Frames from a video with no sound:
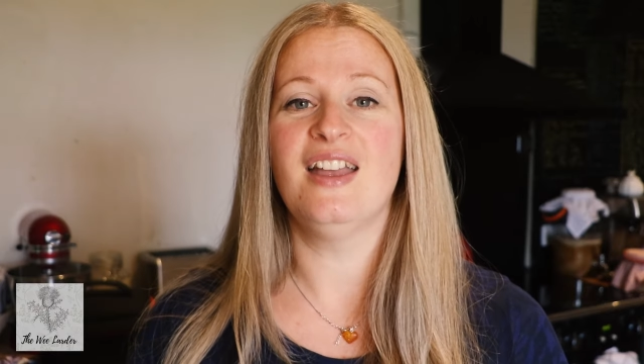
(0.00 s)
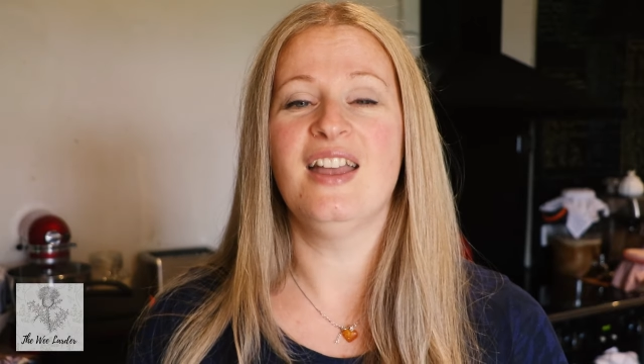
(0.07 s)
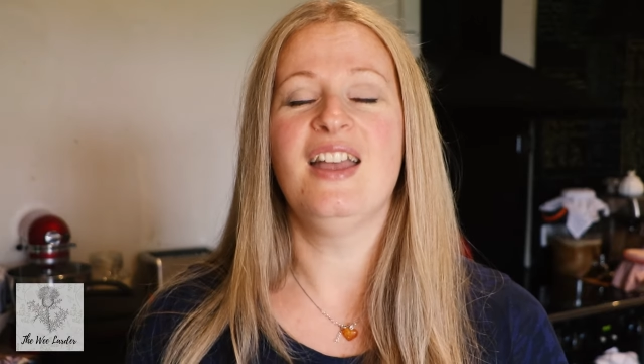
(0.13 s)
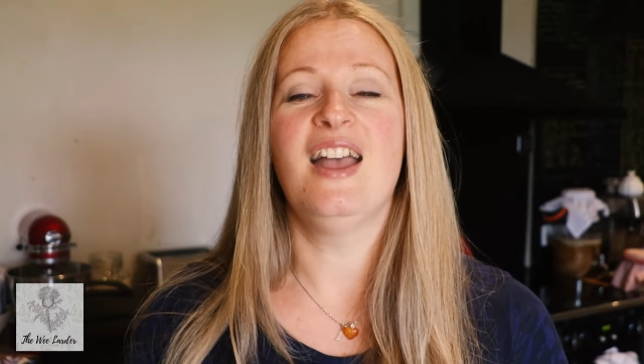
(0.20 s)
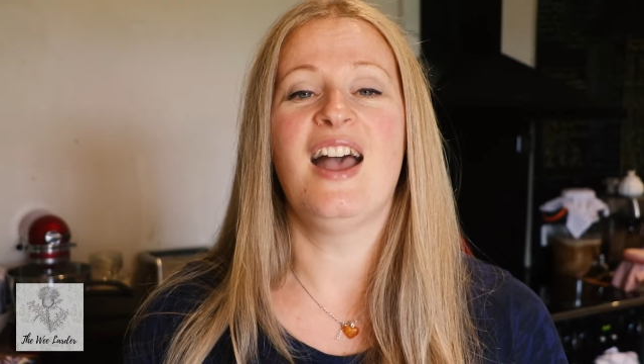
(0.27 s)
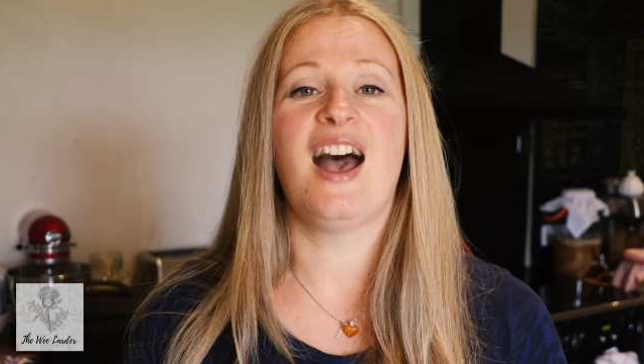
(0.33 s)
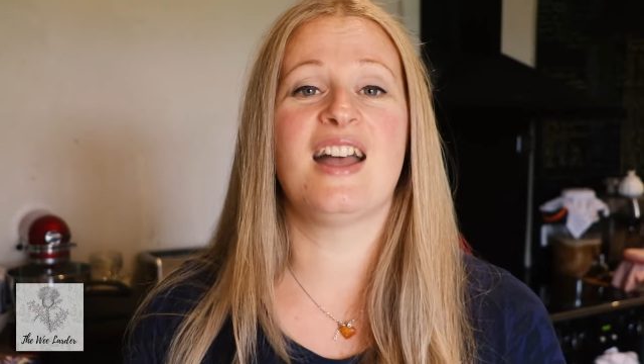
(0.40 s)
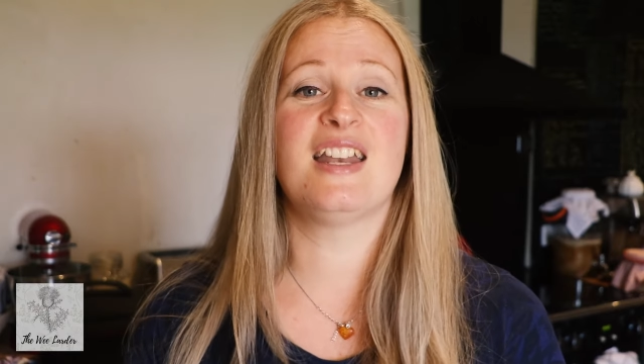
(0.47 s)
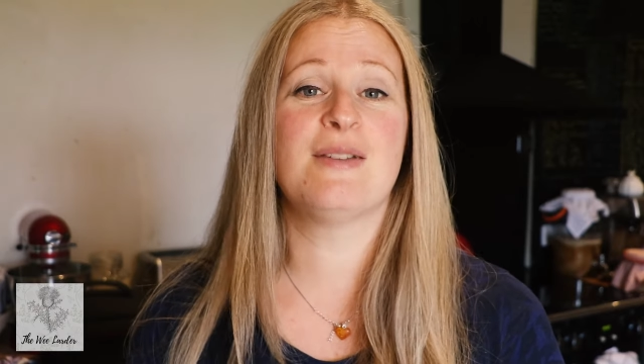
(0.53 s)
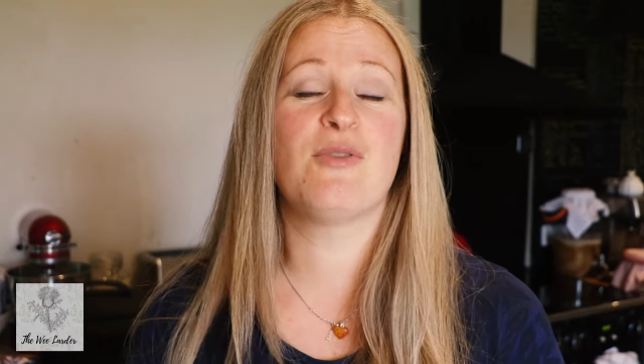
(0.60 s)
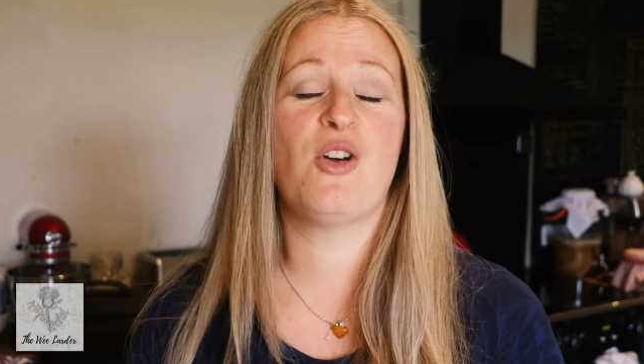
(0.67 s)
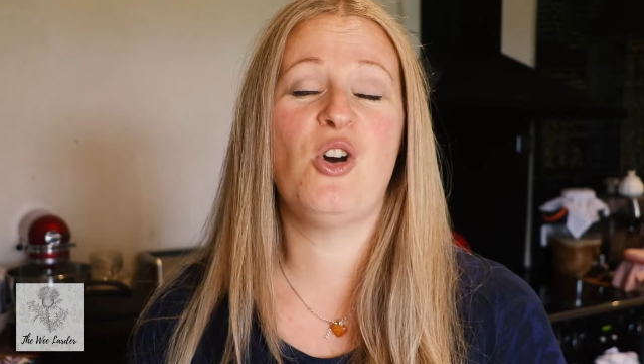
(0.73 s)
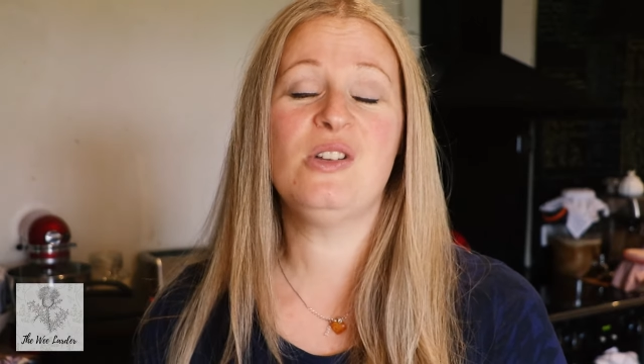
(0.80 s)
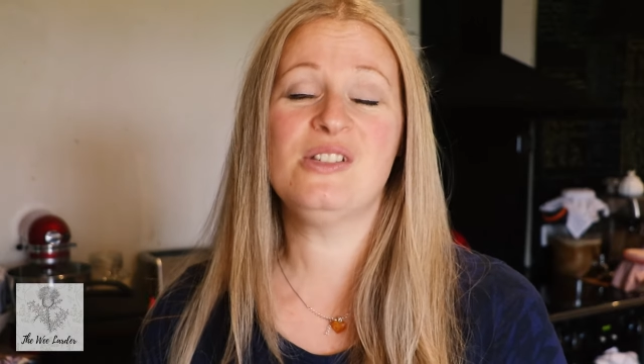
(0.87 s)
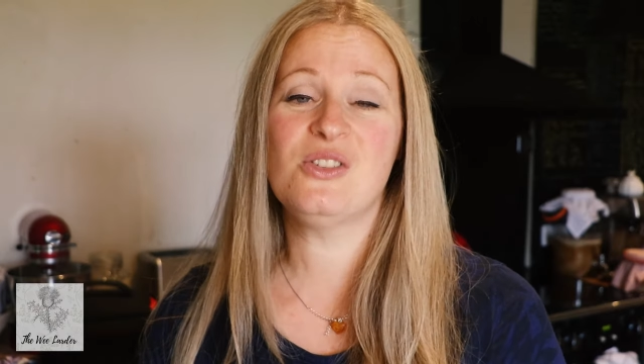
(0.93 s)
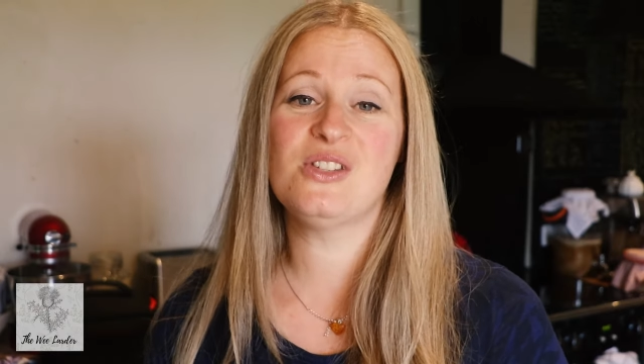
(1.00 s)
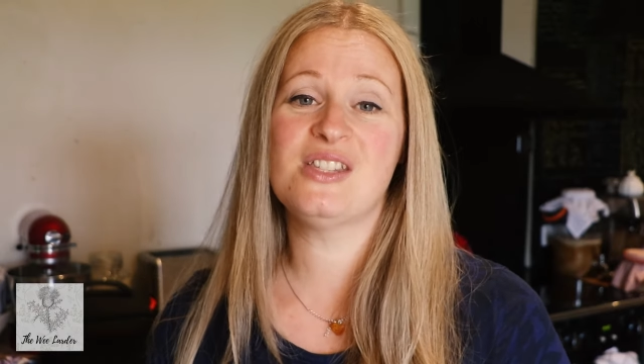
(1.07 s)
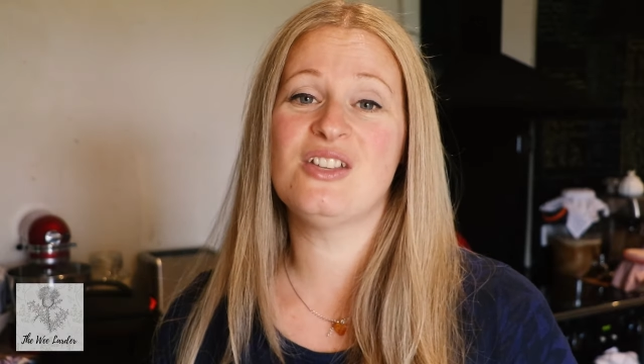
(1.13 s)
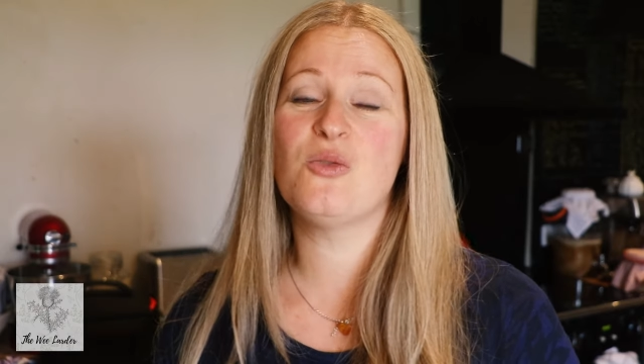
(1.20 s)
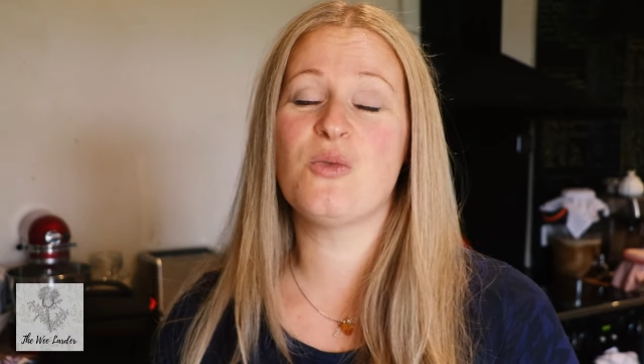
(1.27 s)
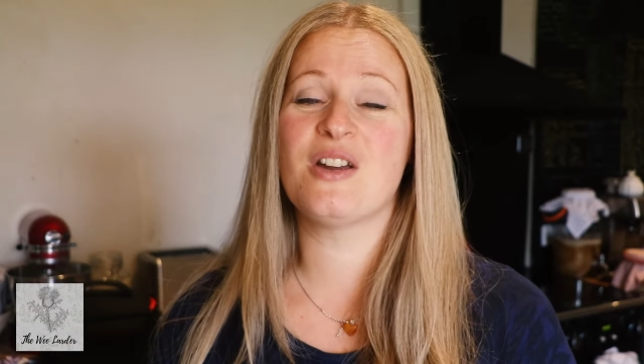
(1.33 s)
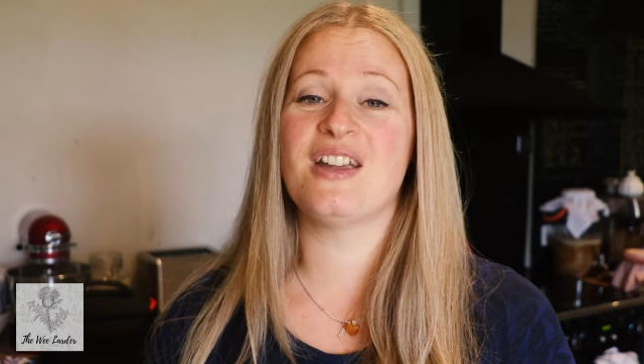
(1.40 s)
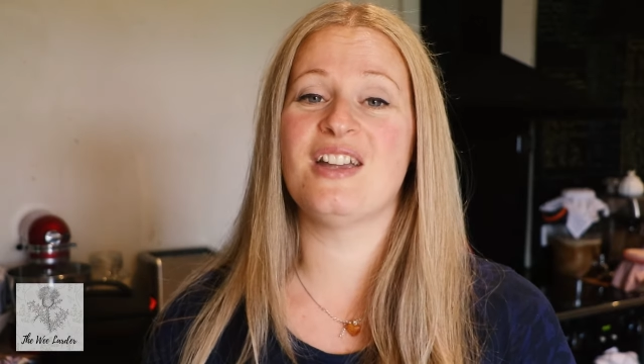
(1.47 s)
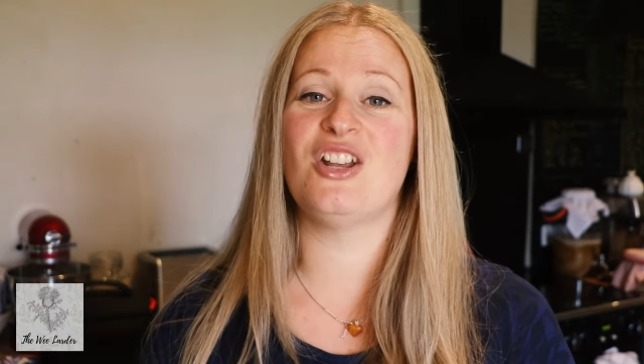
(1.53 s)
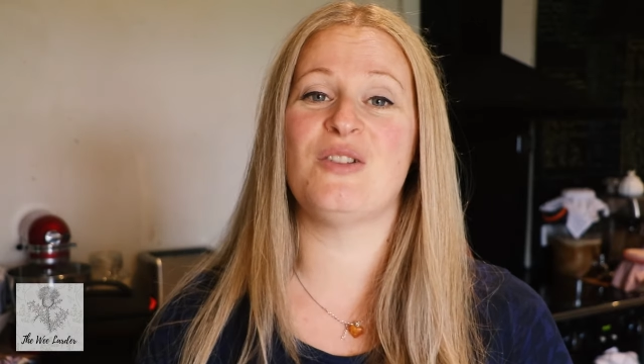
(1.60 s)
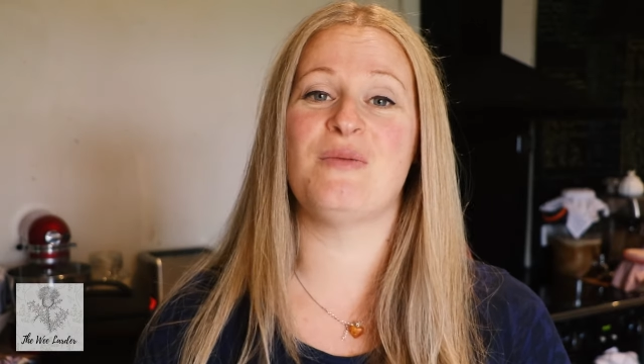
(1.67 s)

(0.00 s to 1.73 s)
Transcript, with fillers: And I'm also still working